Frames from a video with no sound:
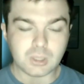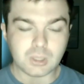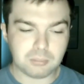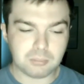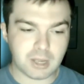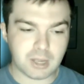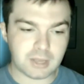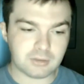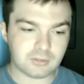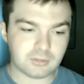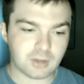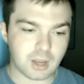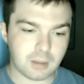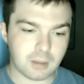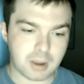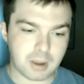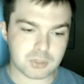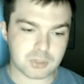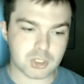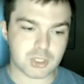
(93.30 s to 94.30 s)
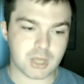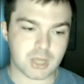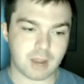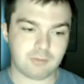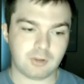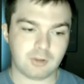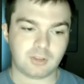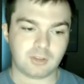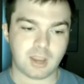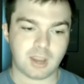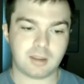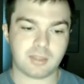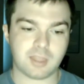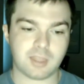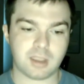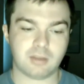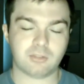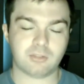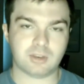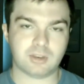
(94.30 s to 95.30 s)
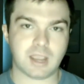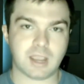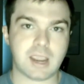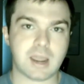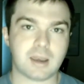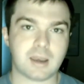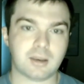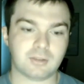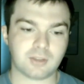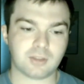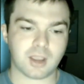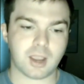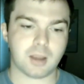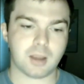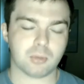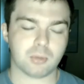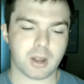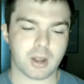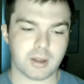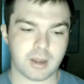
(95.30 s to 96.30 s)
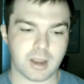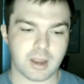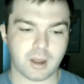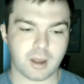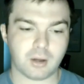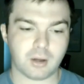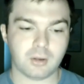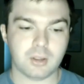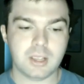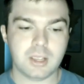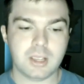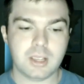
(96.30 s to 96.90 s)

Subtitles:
But I'm just having to take things day at a time right now.